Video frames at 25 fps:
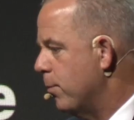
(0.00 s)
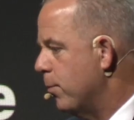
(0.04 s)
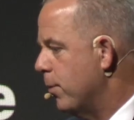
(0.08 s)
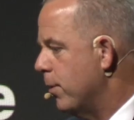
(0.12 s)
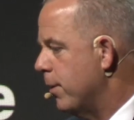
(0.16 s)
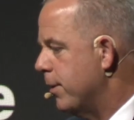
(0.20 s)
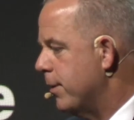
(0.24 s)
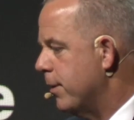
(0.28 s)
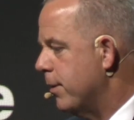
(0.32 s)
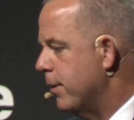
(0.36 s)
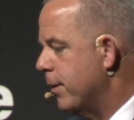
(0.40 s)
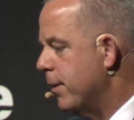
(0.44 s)

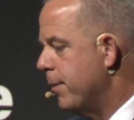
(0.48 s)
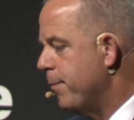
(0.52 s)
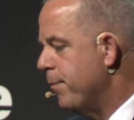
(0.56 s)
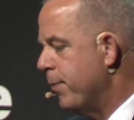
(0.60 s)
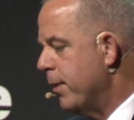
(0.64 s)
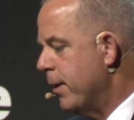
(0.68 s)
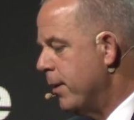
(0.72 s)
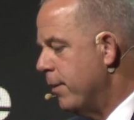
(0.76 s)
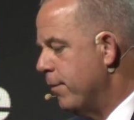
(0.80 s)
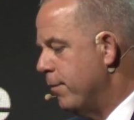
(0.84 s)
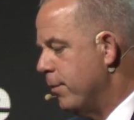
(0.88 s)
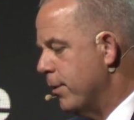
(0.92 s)
world.
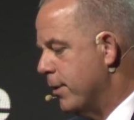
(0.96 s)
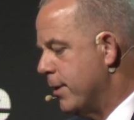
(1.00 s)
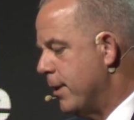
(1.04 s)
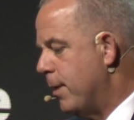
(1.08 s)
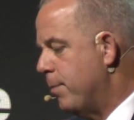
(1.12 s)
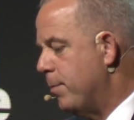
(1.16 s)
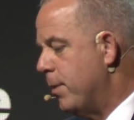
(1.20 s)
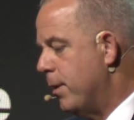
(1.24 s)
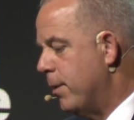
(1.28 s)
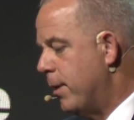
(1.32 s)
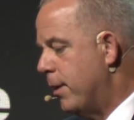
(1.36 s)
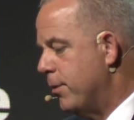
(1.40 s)
For
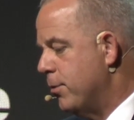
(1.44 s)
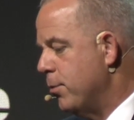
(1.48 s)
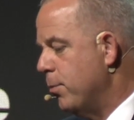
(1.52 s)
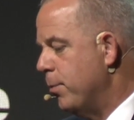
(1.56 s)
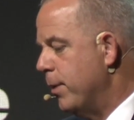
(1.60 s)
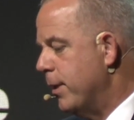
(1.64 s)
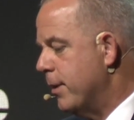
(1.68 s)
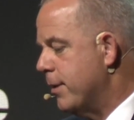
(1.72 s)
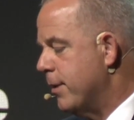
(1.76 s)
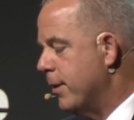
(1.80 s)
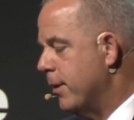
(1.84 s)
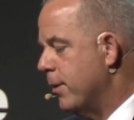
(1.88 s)
example, 2
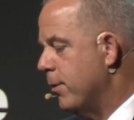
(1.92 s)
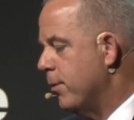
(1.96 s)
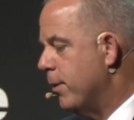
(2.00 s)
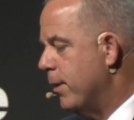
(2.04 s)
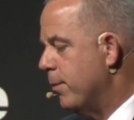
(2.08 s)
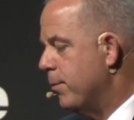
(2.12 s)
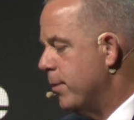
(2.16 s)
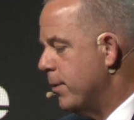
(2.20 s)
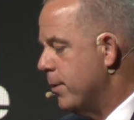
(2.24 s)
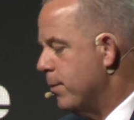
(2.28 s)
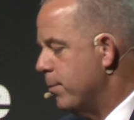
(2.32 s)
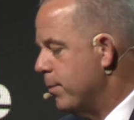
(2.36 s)
weeks ago, I
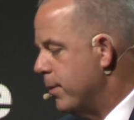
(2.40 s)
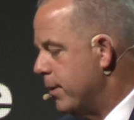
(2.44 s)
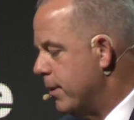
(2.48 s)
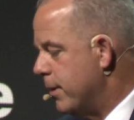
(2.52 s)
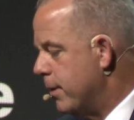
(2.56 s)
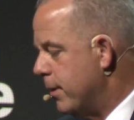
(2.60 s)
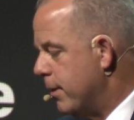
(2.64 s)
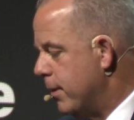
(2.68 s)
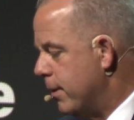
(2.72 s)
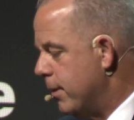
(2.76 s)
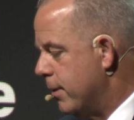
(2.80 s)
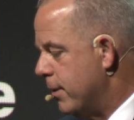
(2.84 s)
was with
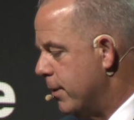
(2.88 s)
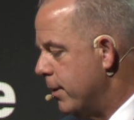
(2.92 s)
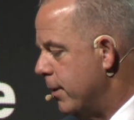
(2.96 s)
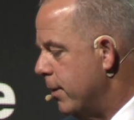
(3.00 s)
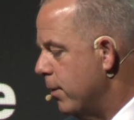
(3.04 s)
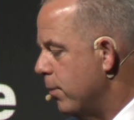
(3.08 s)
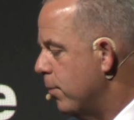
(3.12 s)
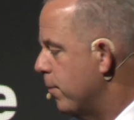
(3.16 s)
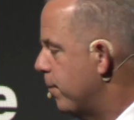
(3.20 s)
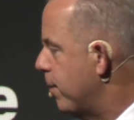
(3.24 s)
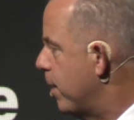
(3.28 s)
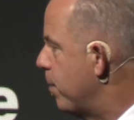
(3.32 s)
the
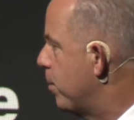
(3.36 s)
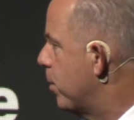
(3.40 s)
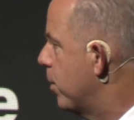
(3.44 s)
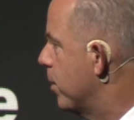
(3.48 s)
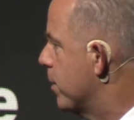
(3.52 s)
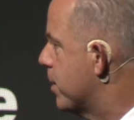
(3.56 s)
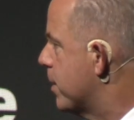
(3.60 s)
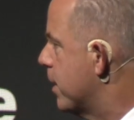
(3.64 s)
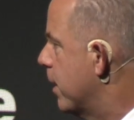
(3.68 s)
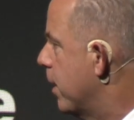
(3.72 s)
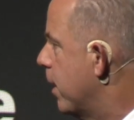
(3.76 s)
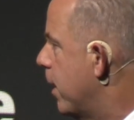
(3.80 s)
CEO of
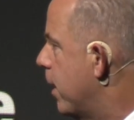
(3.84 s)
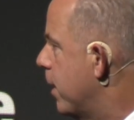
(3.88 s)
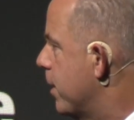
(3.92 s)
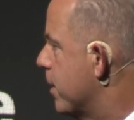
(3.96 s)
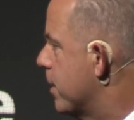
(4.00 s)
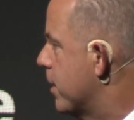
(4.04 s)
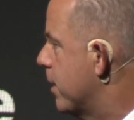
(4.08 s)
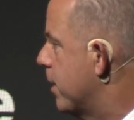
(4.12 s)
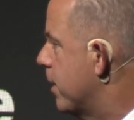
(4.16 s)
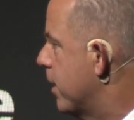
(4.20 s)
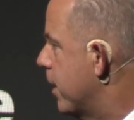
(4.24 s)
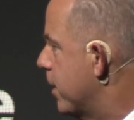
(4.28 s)
Emirates
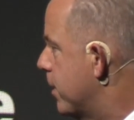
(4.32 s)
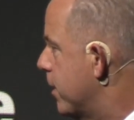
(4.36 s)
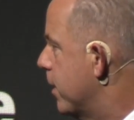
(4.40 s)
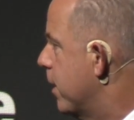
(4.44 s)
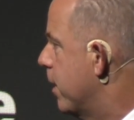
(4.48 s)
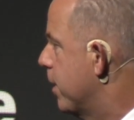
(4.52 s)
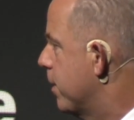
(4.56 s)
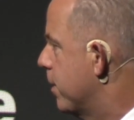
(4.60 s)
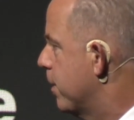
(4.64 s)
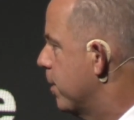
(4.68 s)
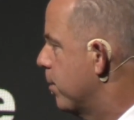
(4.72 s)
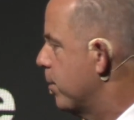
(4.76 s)
Airlines and
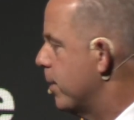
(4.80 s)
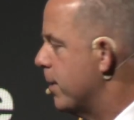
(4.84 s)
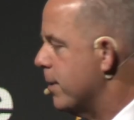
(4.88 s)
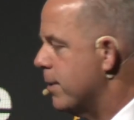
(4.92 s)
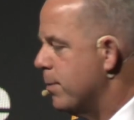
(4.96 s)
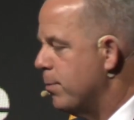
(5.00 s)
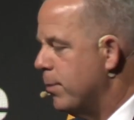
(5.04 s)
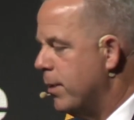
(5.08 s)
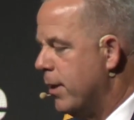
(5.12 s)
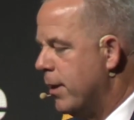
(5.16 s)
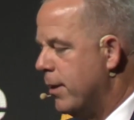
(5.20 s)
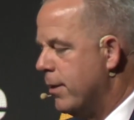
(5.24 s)
Etihad
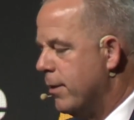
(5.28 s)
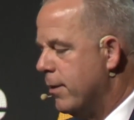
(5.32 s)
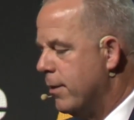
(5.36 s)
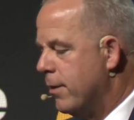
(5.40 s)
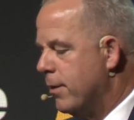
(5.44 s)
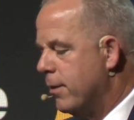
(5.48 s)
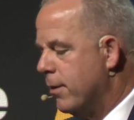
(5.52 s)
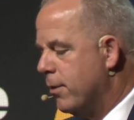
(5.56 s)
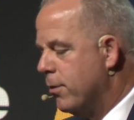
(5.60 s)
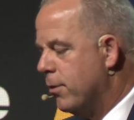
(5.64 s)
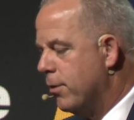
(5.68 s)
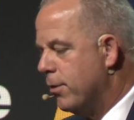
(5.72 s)
Airways. We had
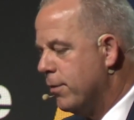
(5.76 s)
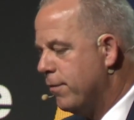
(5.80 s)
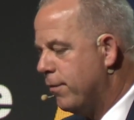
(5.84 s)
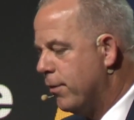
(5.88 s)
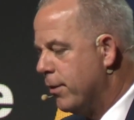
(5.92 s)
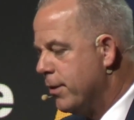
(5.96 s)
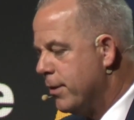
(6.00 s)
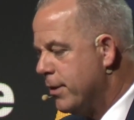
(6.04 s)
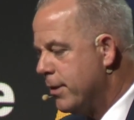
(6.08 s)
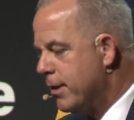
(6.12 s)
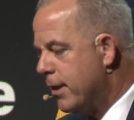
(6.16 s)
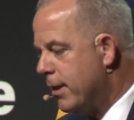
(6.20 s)
a
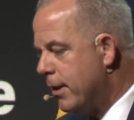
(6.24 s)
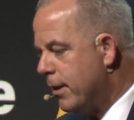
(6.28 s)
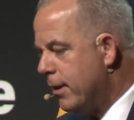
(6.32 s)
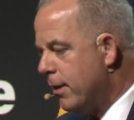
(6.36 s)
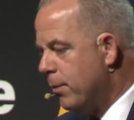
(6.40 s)
conference.